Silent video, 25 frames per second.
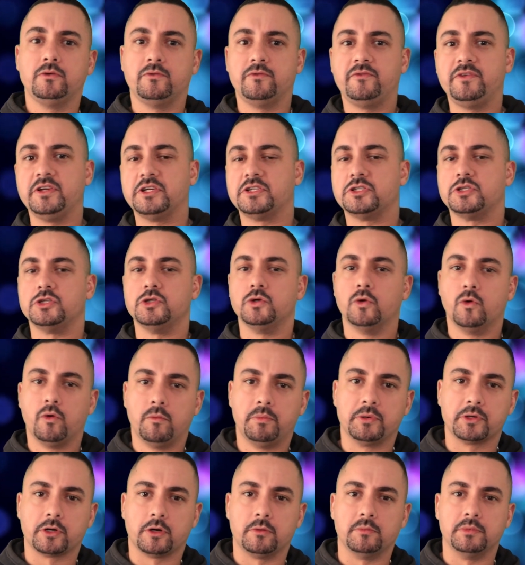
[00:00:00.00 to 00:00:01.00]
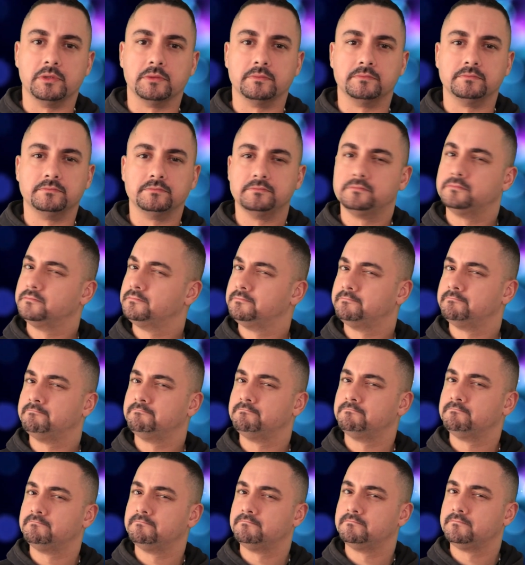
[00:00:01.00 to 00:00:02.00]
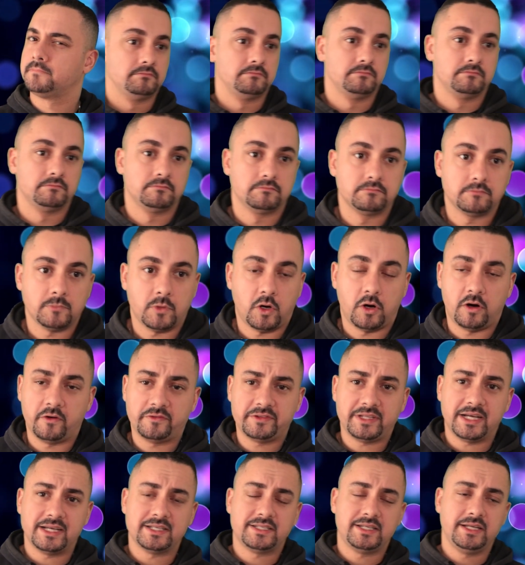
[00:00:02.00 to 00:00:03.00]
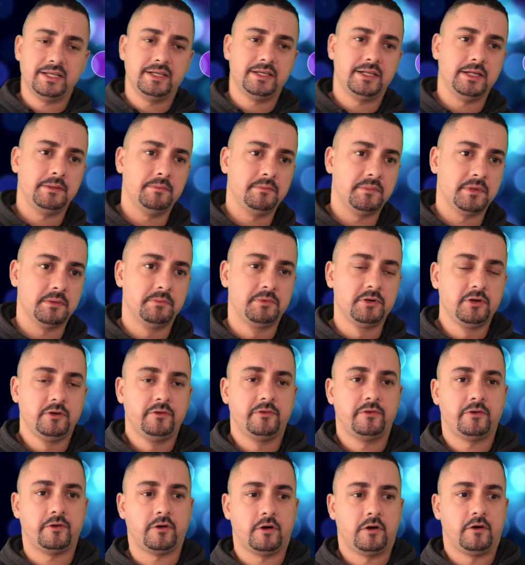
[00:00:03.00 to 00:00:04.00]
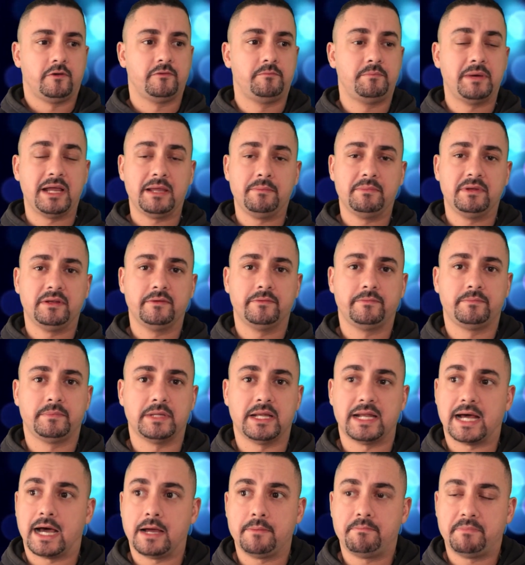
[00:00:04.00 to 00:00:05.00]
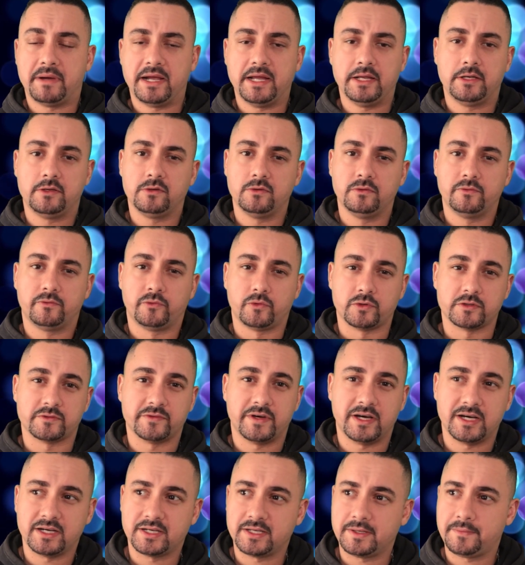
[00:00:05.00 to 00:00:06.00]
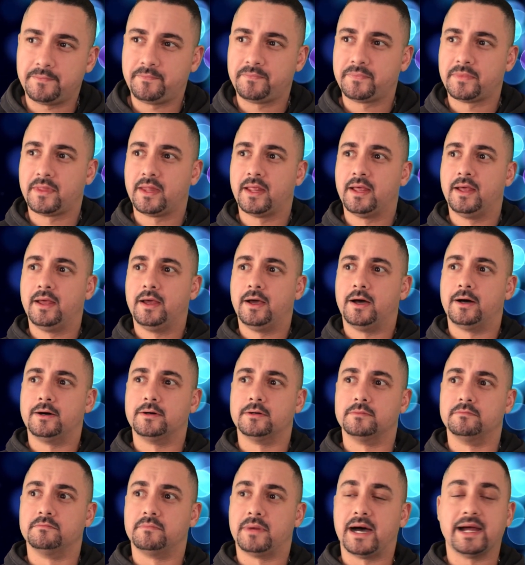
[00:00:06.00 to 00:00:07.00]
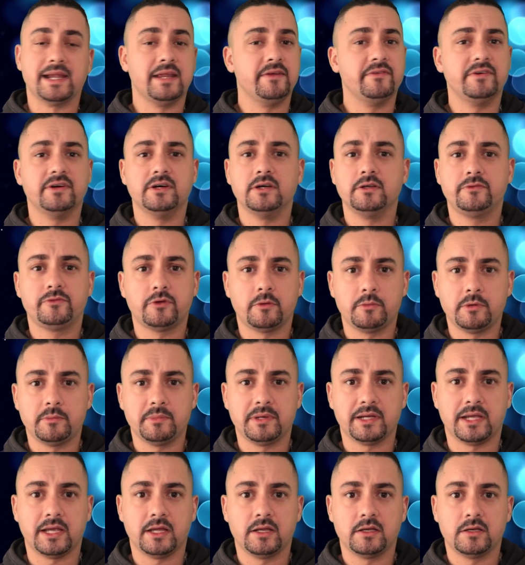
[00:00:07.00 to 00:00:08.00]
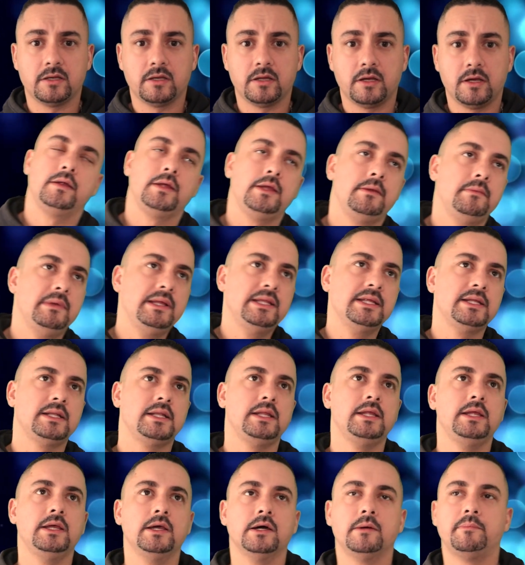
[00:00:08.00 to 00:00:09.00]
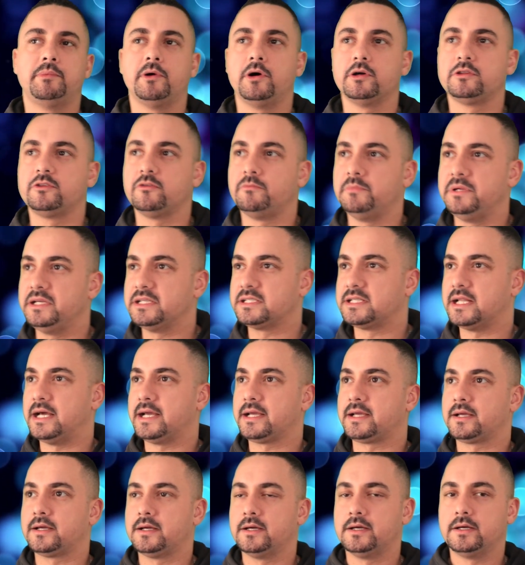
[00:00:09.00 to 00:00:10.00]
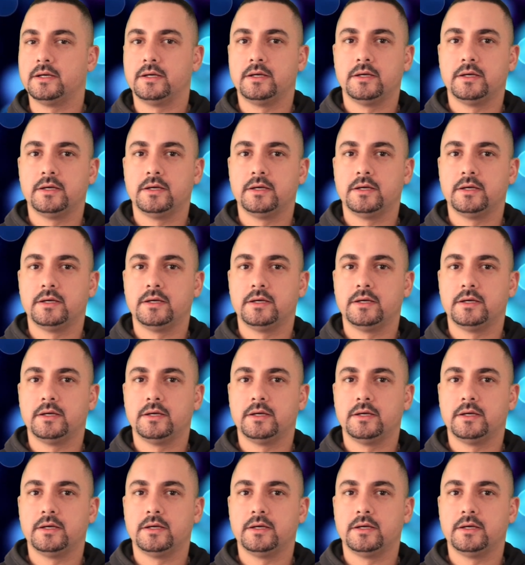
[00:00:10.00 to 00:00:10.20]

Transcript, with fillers: to fix your problem after I sent him the proof of payment that I paid to Volkswagen, um, I never heard from him again. Immediately, a part of me is like,